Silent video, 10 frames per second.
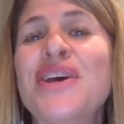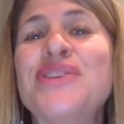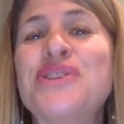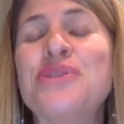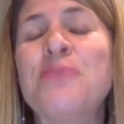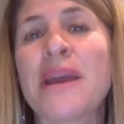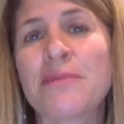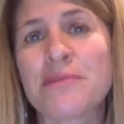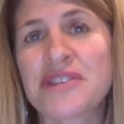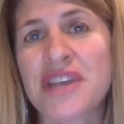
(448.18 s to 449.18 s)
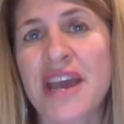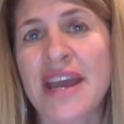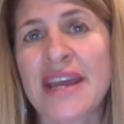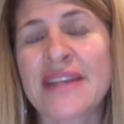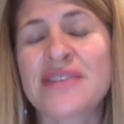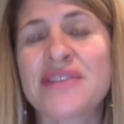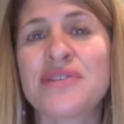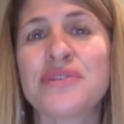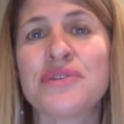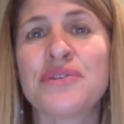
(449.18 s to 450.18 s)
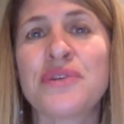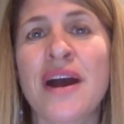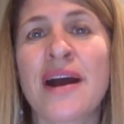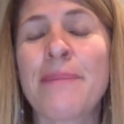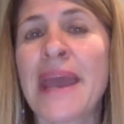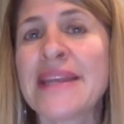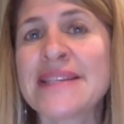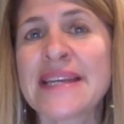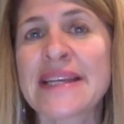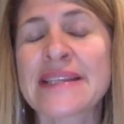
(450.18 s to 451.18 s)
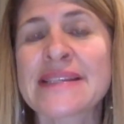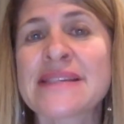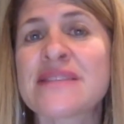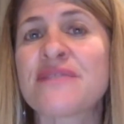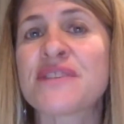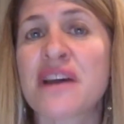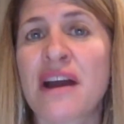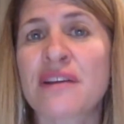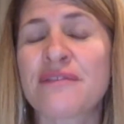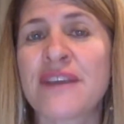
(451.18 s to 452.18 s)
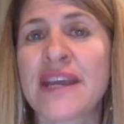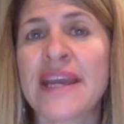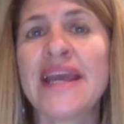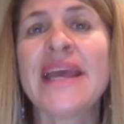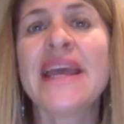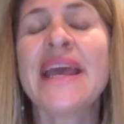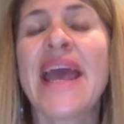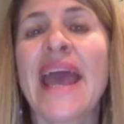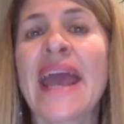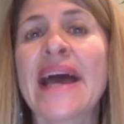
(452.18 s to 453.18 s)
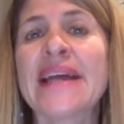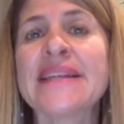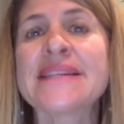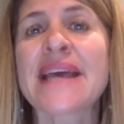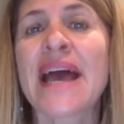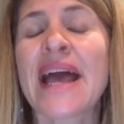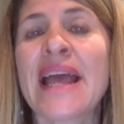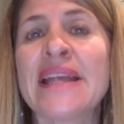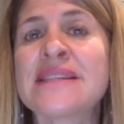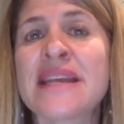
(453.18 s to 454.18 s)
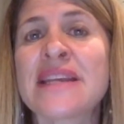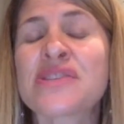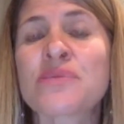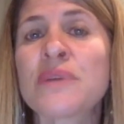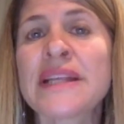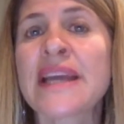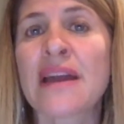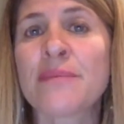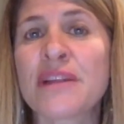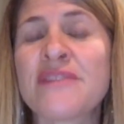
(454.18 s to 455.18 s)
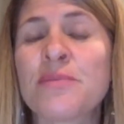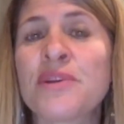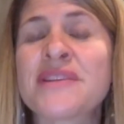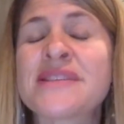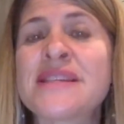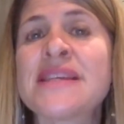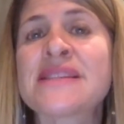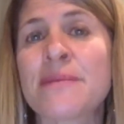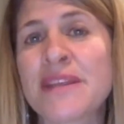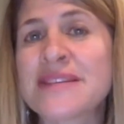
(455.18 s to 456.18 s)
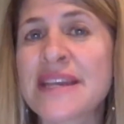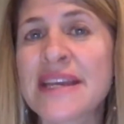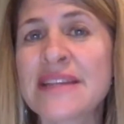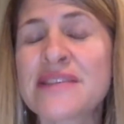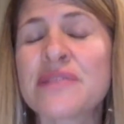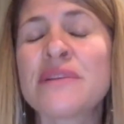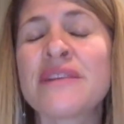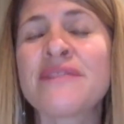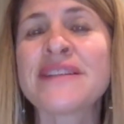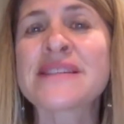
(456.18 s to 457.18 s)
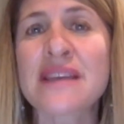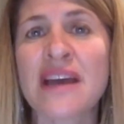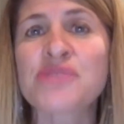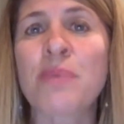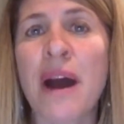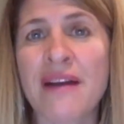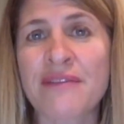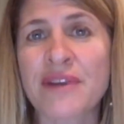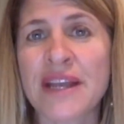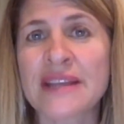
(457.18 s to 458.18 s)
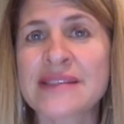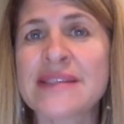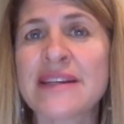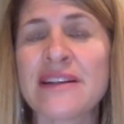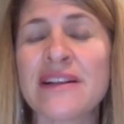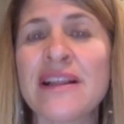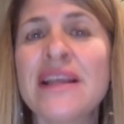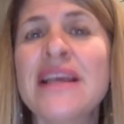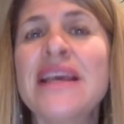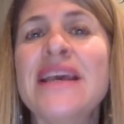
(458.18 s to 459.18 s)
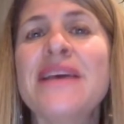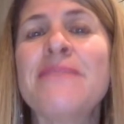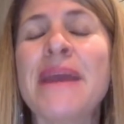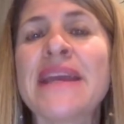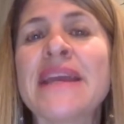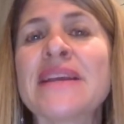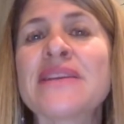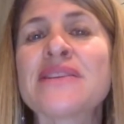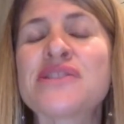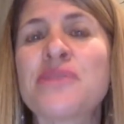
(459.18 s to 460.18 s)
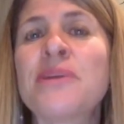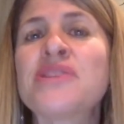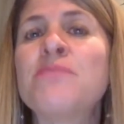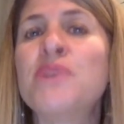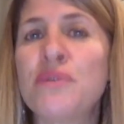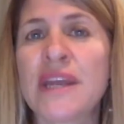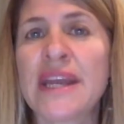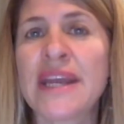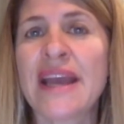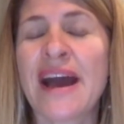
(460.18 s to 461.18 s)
to paper mache to paintings to photography. And it's really unbelievable to see some of these kids who live in such poverty still making so much beauty